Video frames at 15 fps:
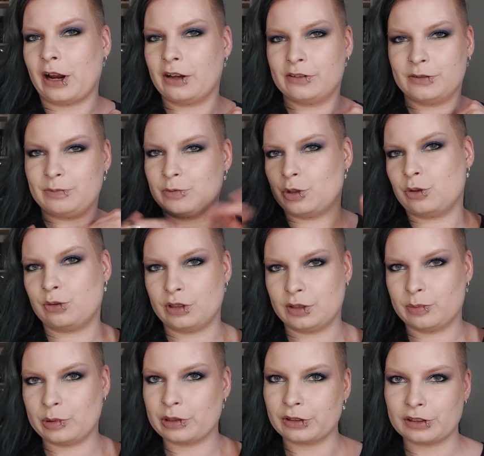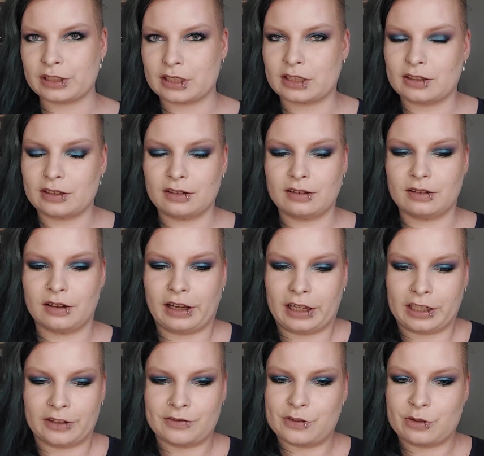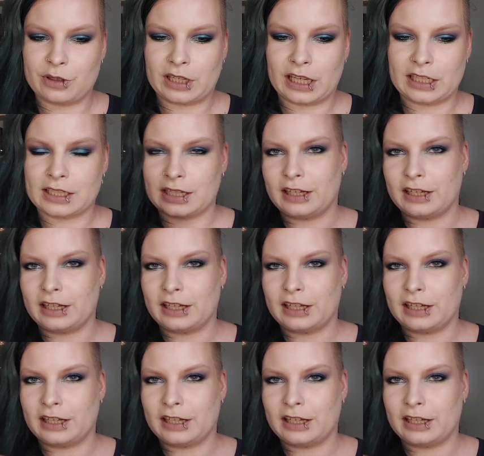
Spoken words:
I'll do this because I love doing it.